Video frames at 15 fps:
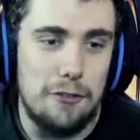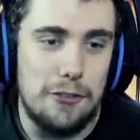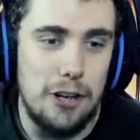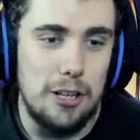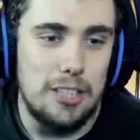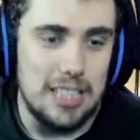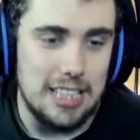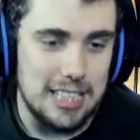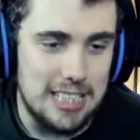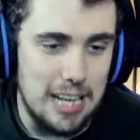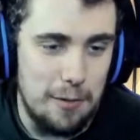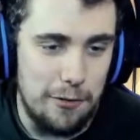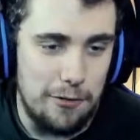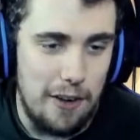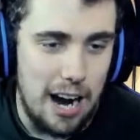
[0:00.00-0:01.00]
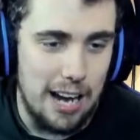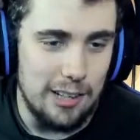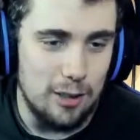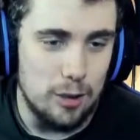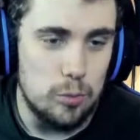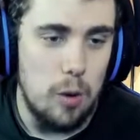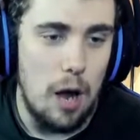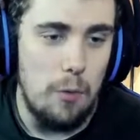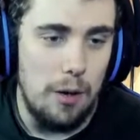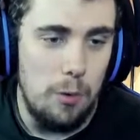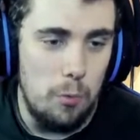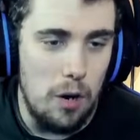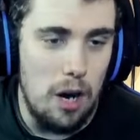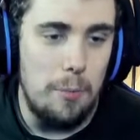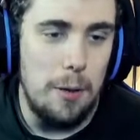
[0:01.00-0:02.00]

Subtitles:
through to the semi-finals where we will